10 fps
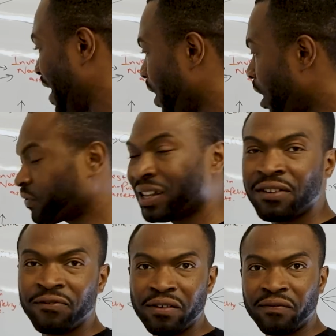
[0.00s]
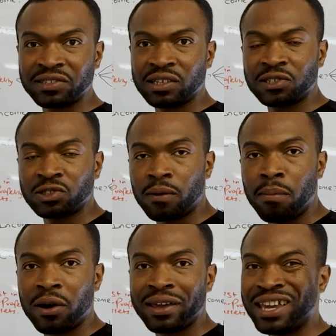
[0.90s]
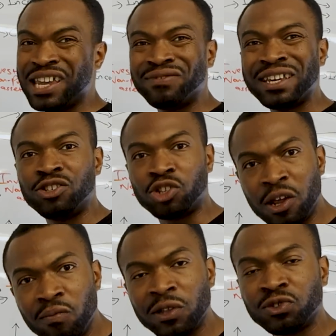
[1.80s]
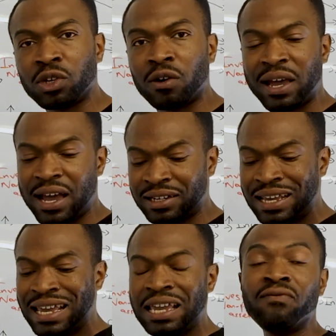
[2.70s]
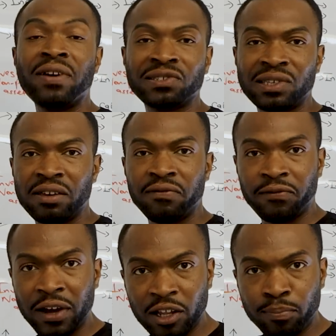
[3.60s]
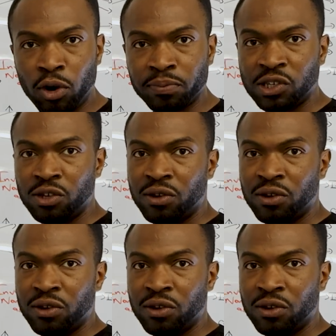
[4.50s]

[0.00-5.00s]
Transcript: And after they've invested in stock market, if they don't want to go ahead investing in further property